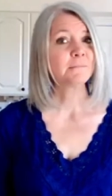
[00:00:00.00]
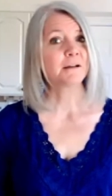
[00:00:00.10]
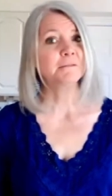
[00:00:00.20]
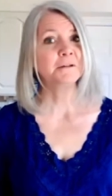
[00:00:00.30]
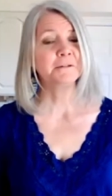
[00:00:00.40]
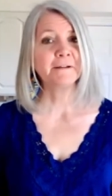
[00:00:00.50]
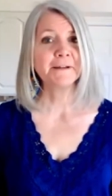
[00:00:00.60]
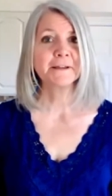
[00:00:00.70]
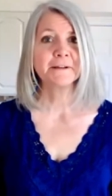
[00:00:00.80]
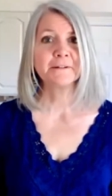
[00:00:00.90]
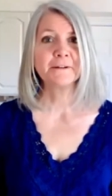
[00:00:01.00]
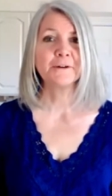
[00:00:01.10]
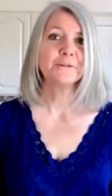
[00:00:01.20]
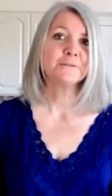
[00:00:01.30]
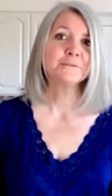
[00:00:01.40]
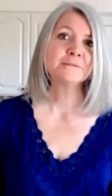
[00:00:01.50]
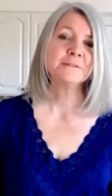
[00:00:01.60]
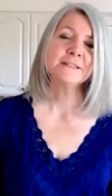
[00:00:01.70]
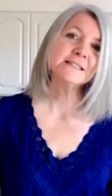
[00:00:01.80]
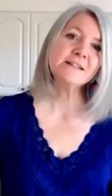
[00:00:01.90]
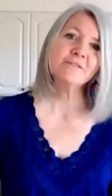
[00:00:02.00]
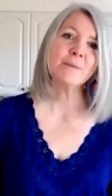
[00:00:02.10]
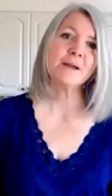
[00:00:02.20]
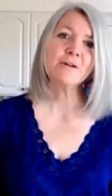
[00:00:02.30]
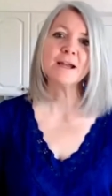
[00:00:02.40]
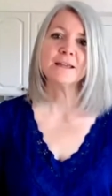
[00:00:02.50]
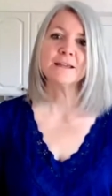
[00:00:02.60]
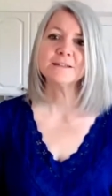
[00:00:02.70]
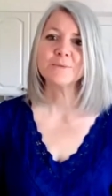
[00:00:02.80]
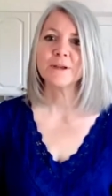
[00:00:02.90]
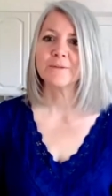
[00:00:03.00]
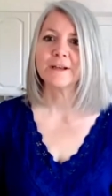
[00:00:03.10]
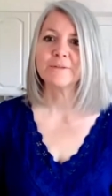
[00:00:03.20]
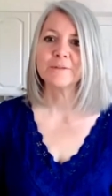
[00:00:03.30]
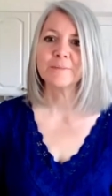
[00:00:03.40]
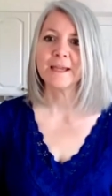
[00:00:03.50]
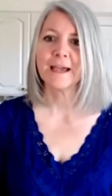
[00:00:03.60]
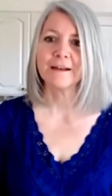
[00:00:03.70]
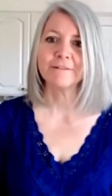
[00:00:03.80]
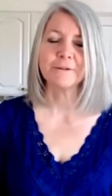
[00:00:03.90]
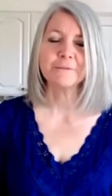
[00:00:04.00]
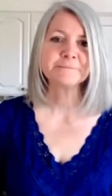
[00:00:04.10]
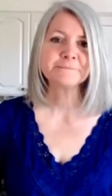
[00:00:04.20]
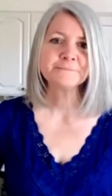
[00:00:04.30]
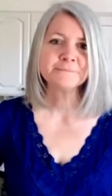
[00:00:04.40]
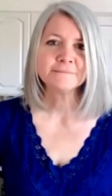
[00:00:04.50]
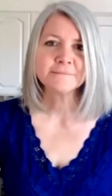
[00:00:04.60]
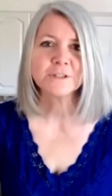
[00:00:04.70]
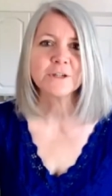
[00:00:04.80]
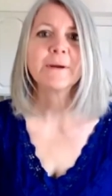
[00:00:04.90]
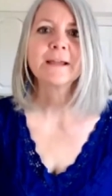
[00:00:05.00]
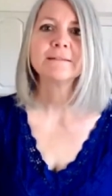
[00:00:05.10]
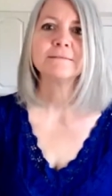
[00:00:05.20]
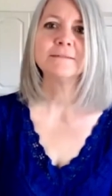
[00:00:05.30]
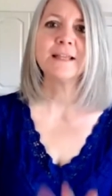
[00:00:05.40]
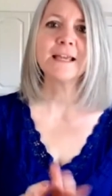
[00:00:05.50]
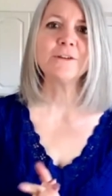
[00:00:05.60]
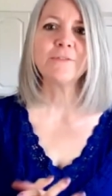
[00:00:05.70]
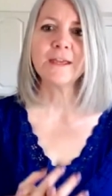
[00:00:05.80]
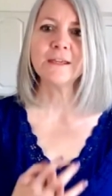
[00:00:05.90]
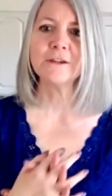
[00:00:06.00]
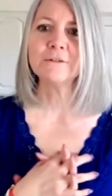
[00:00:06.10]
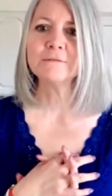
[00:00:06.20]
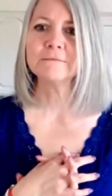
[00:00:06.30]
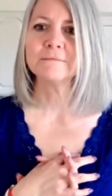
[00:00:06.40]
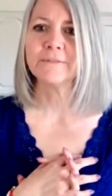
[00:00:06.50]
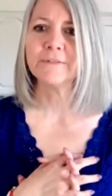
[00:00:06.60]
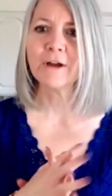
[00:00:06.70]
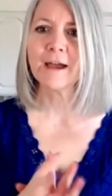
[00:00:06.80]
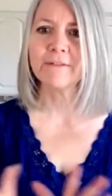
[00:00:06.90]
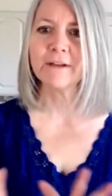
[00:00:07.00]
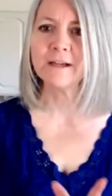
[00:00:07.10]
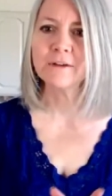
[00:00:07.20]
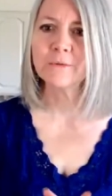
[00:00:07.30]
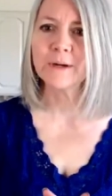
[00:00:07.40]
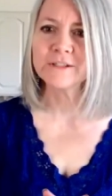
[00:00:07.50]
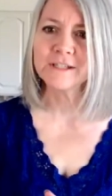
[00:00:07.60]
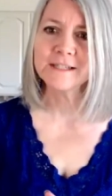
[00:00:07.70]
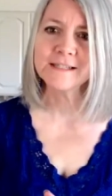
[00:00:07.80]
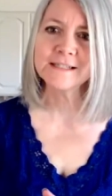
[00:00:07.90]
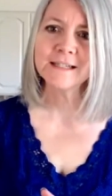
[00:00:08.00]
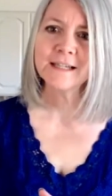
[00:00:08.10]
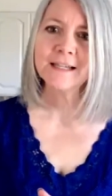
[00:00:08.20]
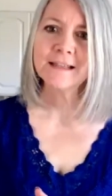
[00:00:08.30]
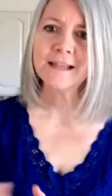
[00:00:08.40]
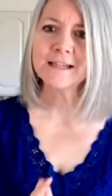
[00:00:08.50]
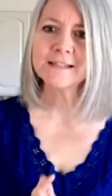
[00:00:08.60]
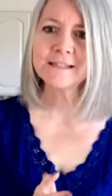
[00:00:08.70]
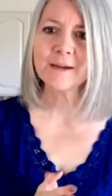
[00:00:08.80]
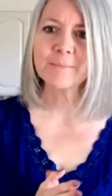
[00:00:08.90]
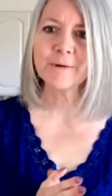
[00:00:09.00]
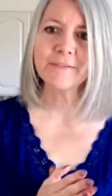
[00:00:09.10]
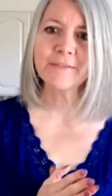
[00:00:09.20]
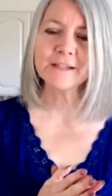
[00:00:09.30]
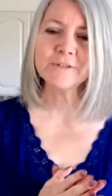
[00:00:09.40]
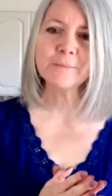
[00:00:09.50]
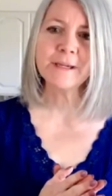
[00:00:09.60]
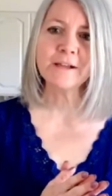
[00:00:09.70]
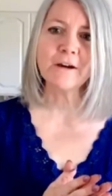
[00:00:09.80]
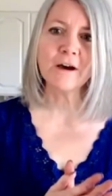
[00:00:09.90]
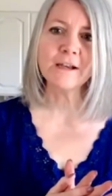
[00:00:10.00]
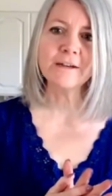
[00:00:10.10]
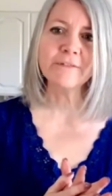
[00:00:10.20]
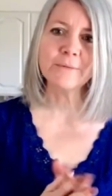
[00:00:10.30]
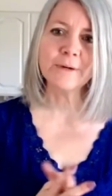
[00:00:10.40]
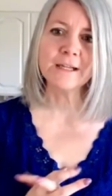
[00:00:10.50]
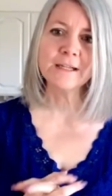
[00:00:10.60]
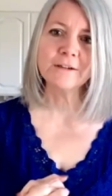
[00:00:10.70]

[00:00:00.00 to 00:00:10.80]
Oh, now I can go see if my grandkids want to ride with me. I don't know. So anyway, thank you, thank you. If you don't have any other questions, thanks, Deborah. Thanks for being on, everyone.